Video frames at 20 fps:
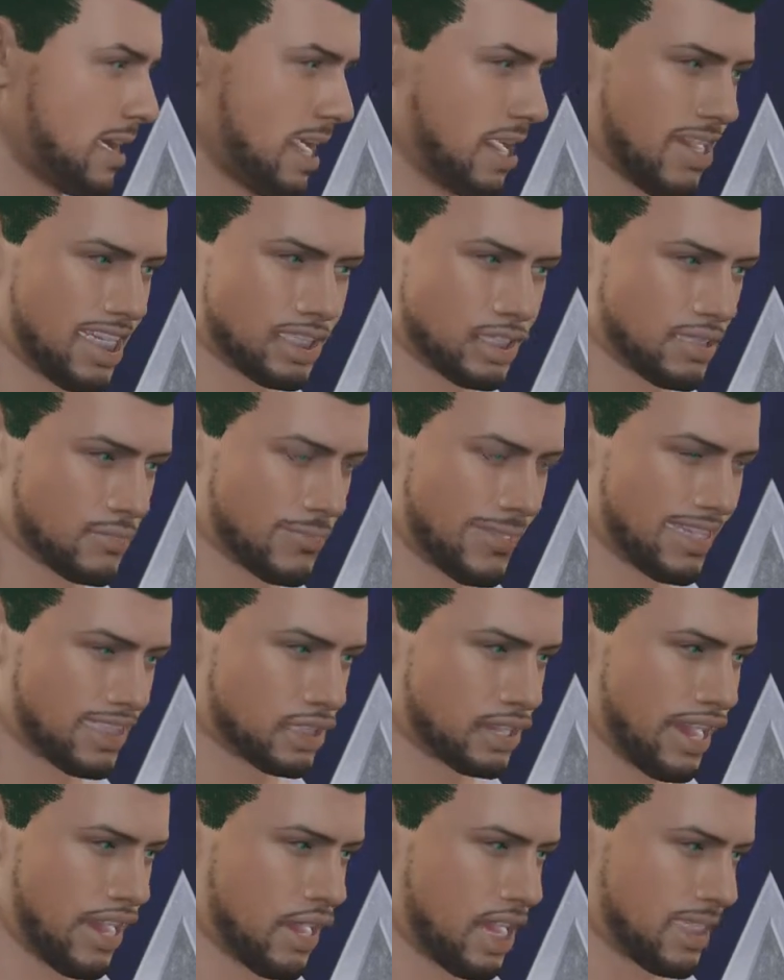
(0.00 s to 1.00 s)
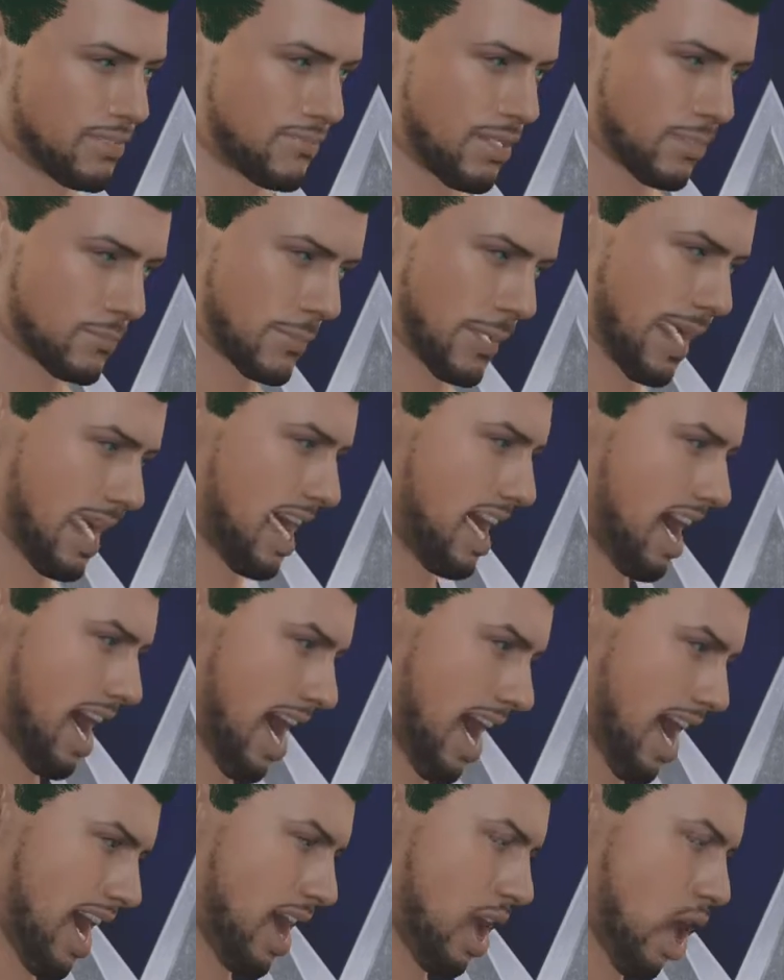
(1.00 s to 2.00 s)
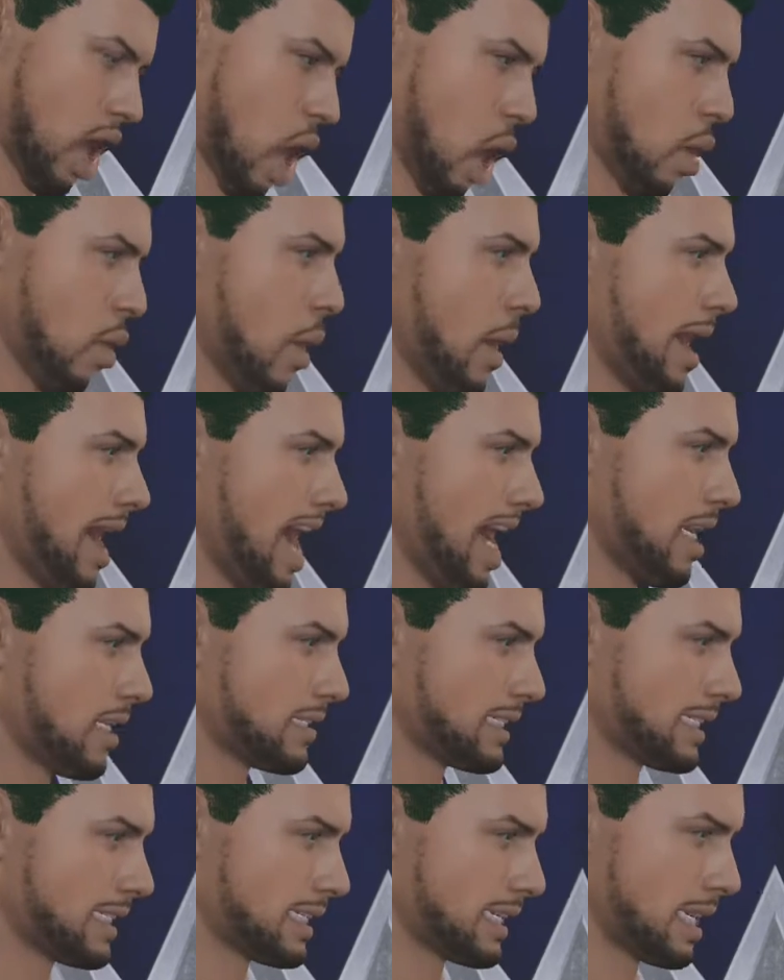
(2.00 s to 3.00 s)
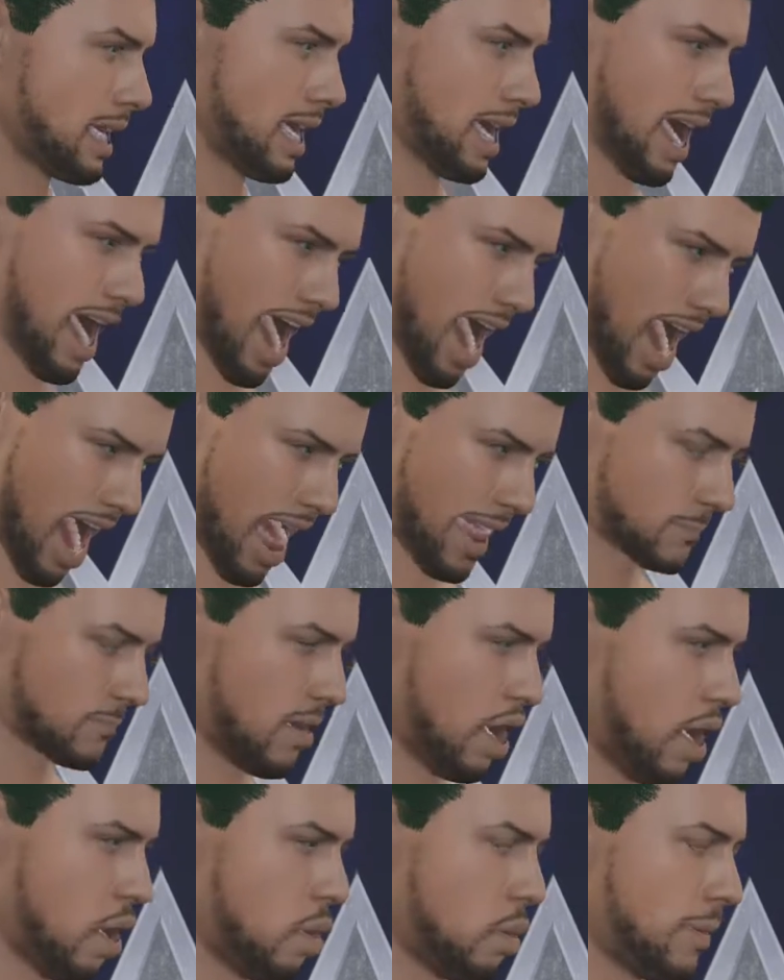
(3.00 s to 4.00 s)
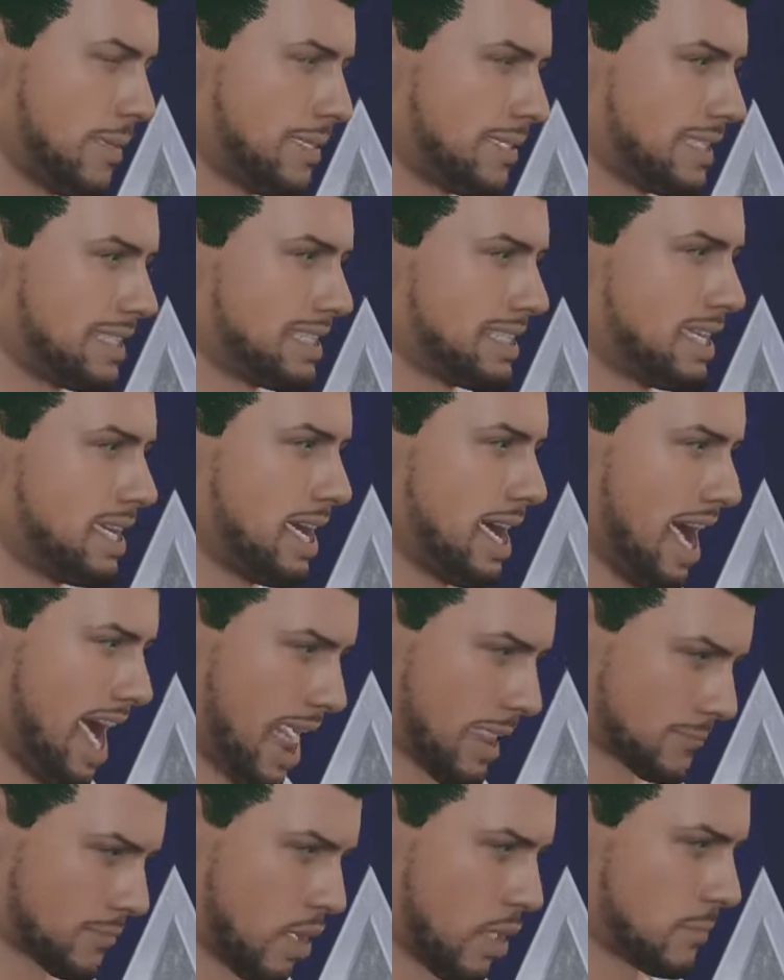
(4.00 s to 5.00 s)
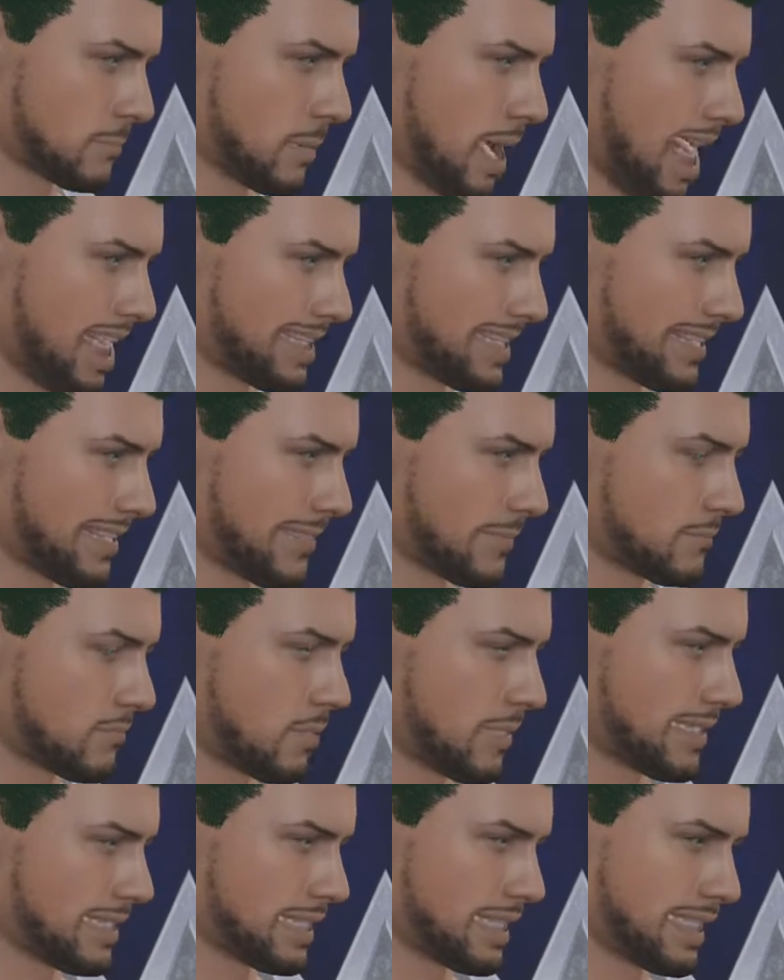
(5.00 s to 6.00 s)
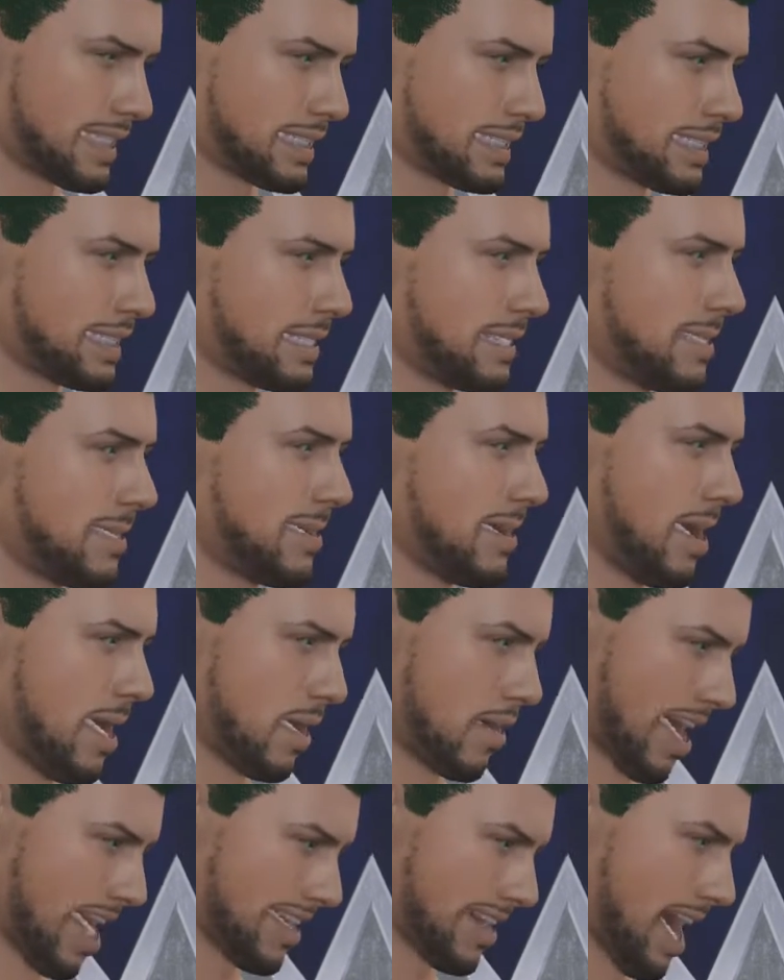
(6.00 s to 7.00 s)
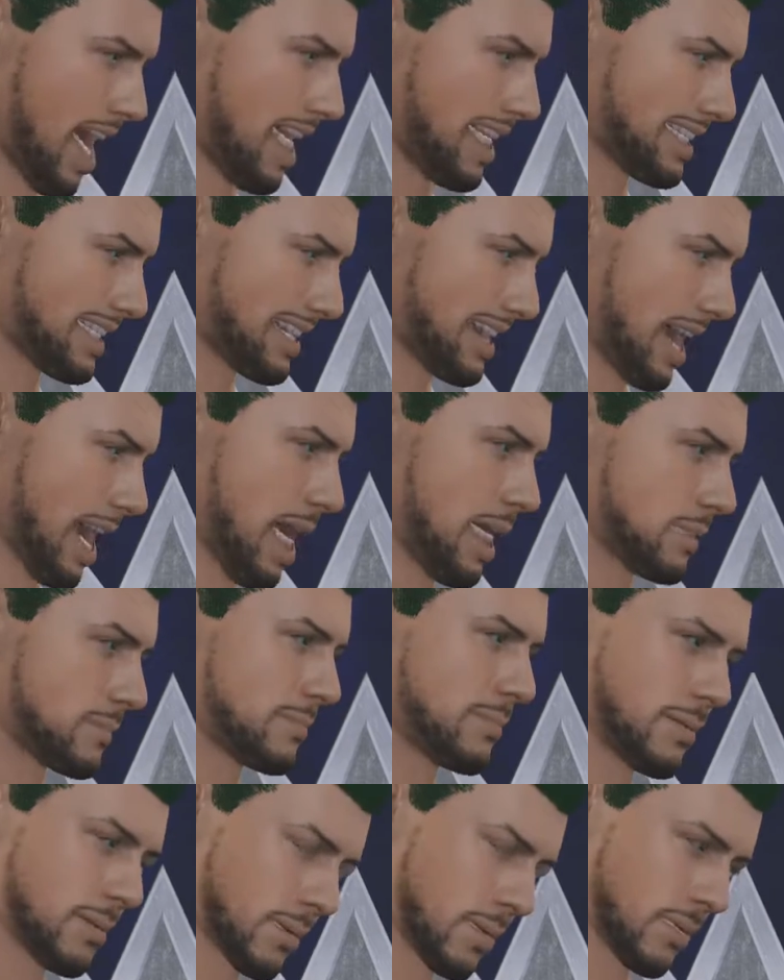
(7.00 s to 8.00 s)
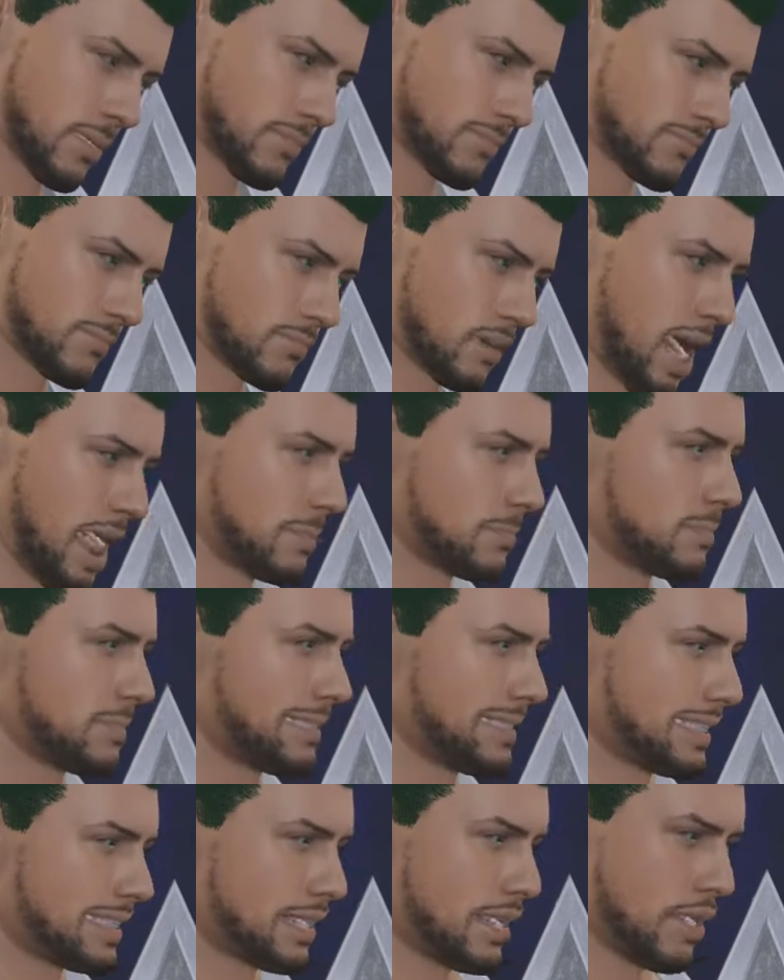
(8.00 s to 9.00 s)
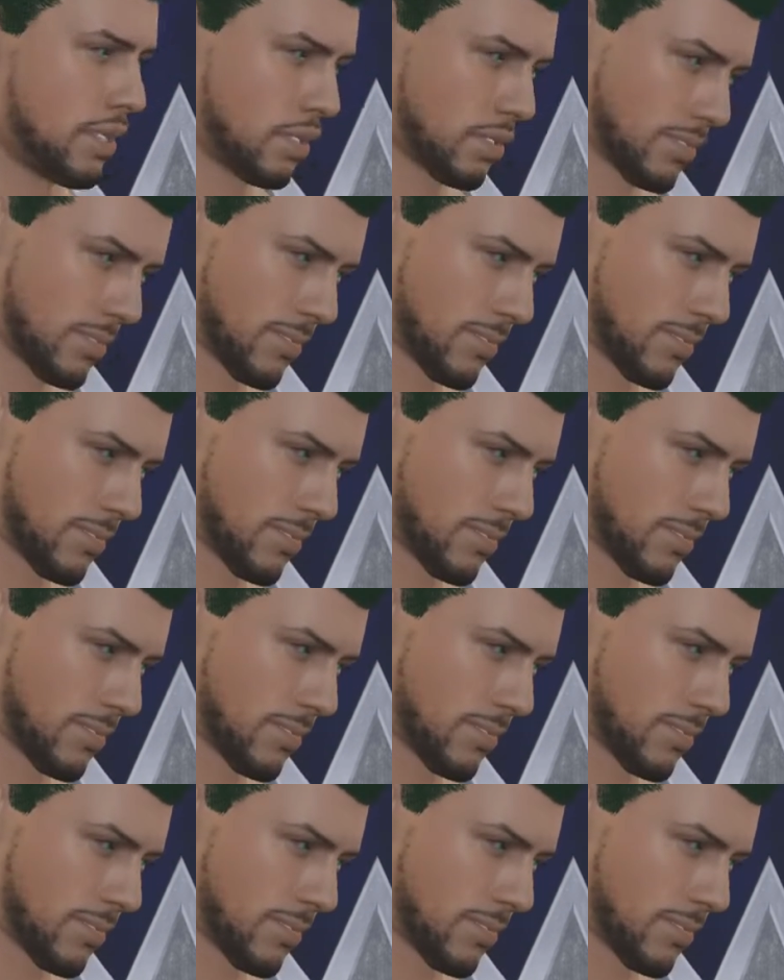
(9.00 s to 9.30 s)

They should be cheering for me and no one else. I'm the greatest. I'm the best in the business. Are they that dumb? Probably so.